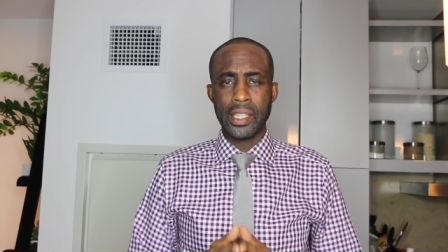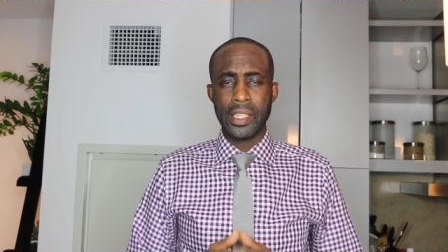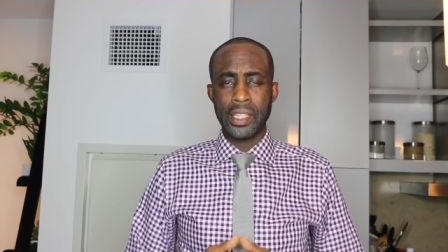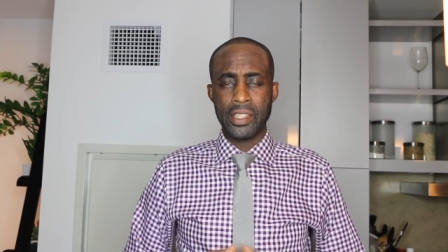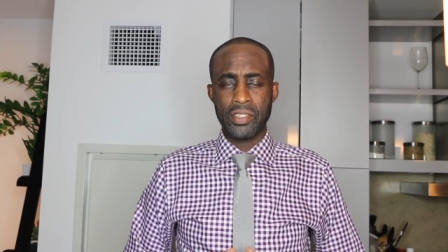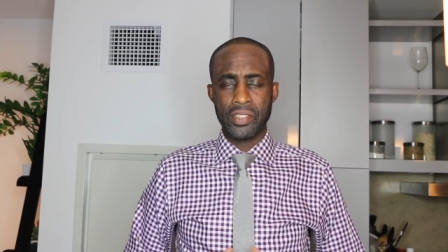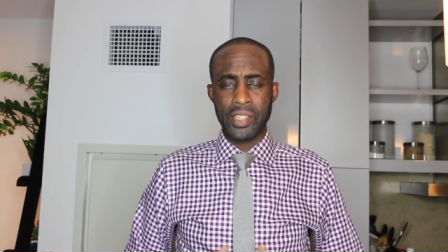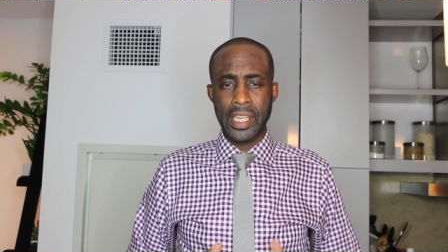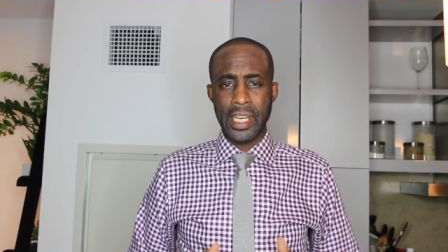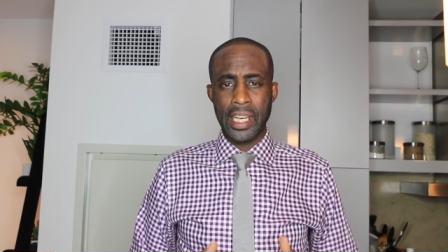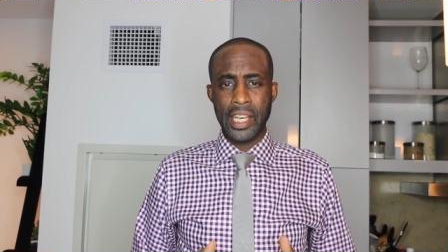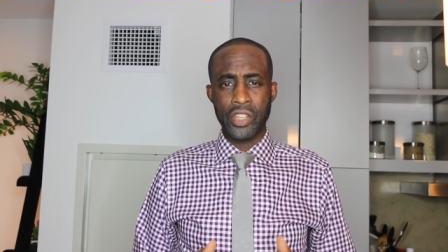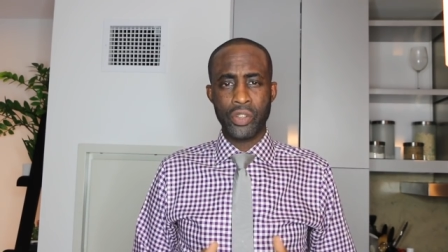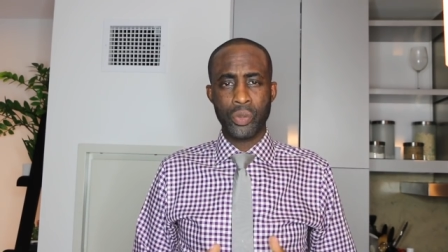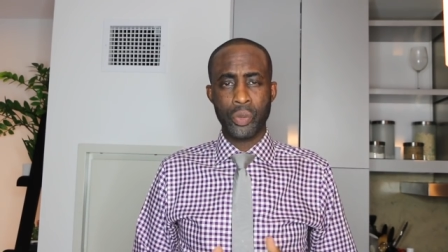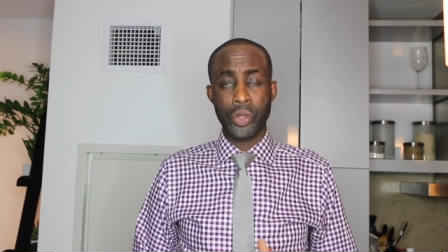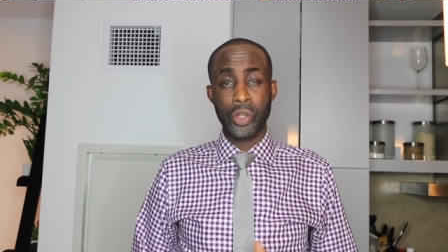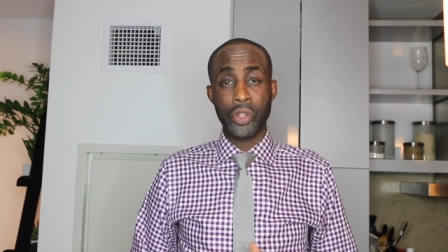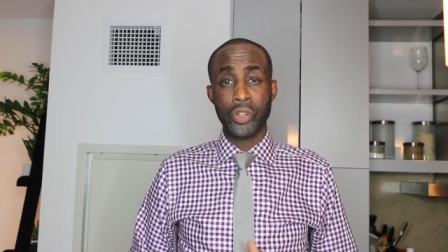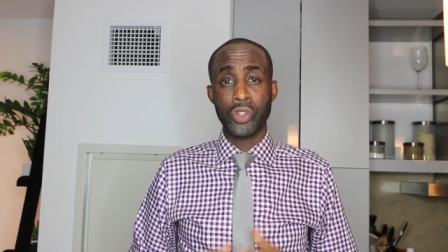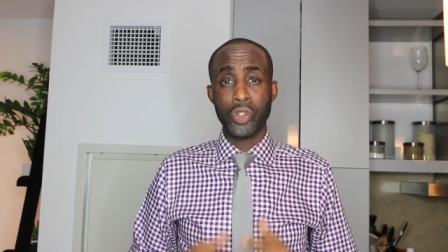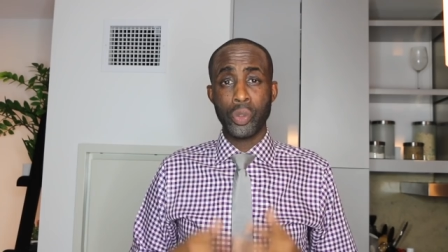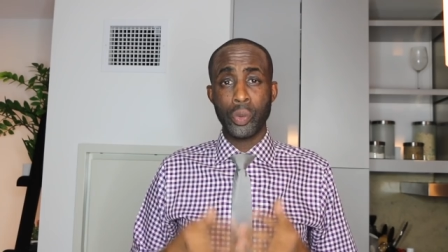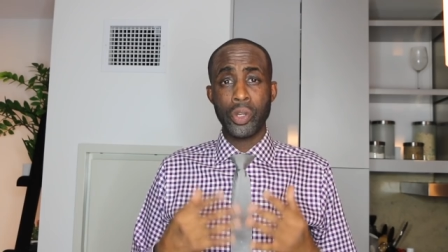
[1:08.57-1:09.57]
these guys
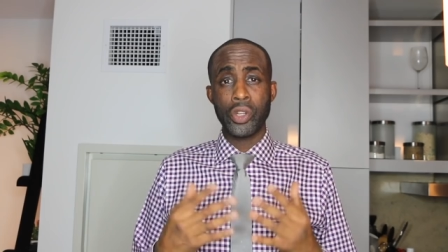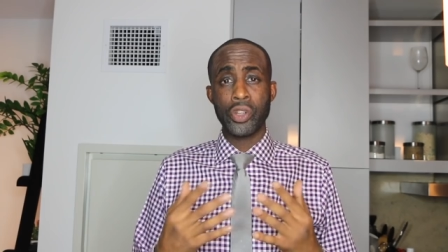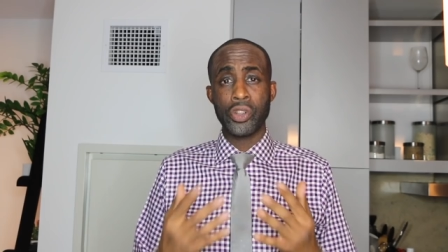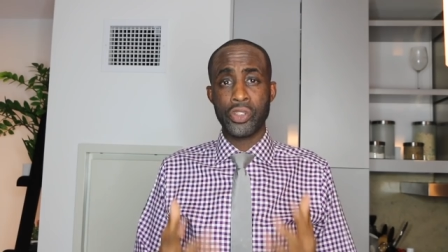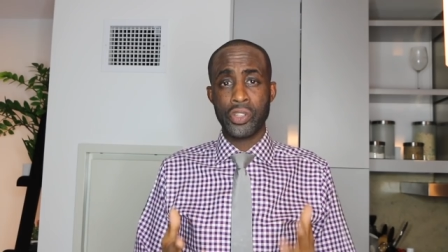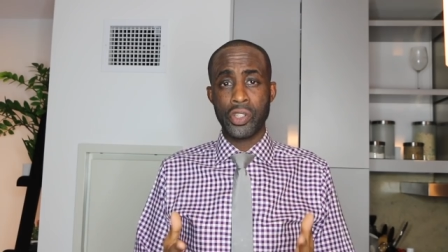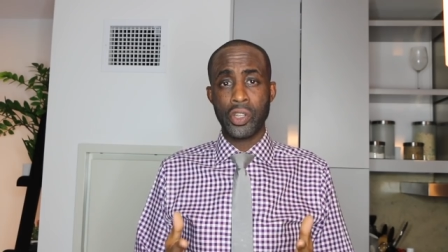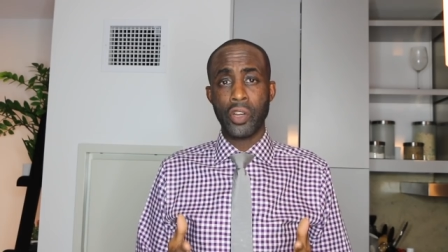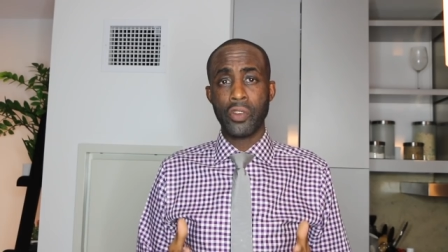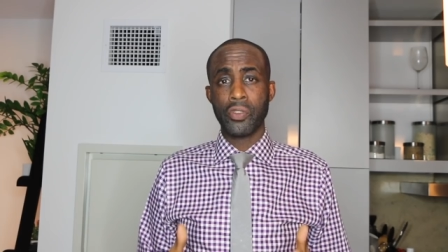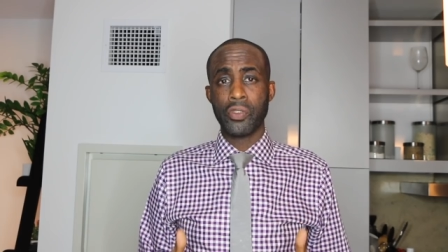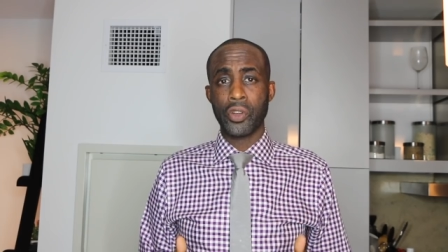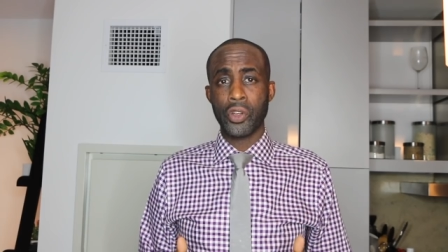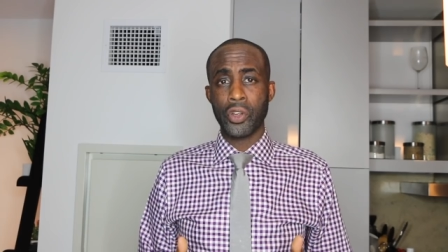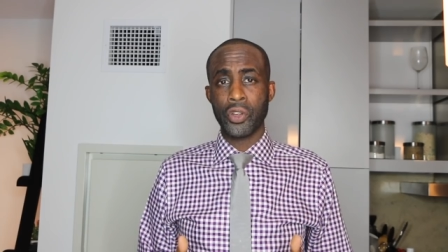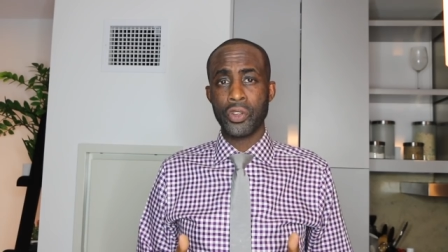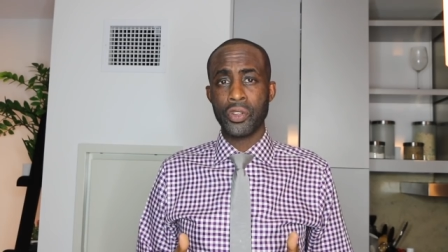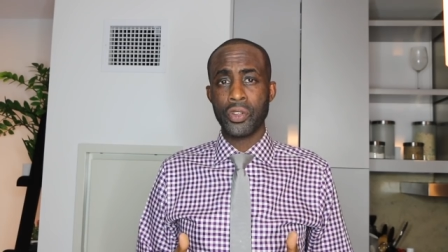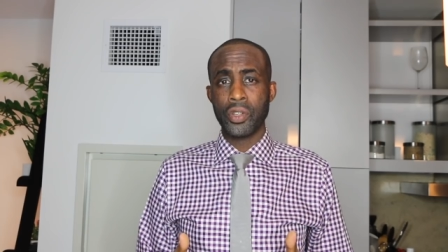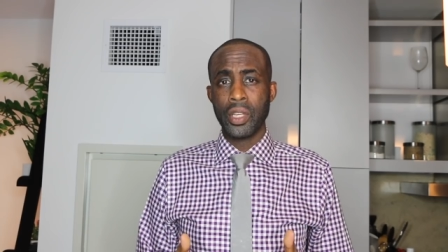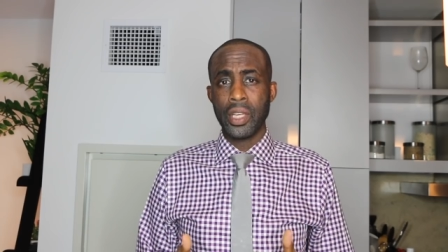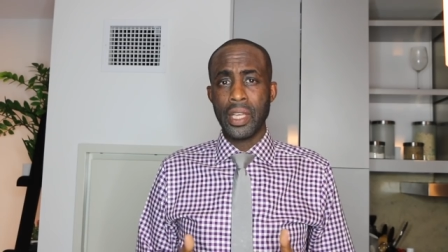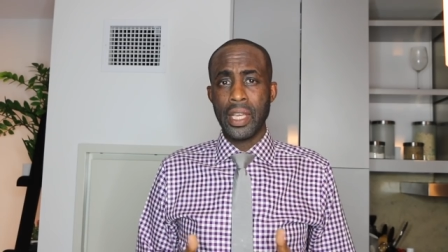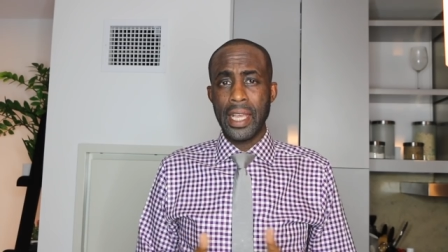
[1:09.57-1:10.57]
were
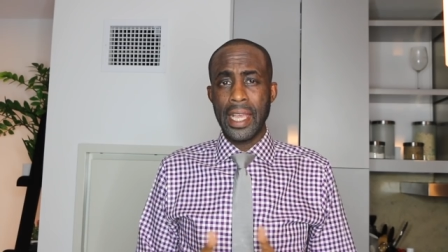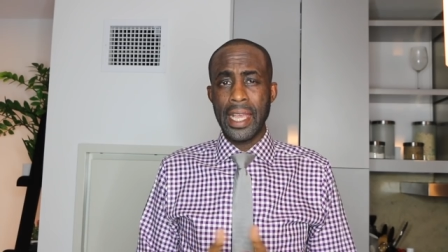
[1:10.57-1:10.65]
do-it-yourselfers,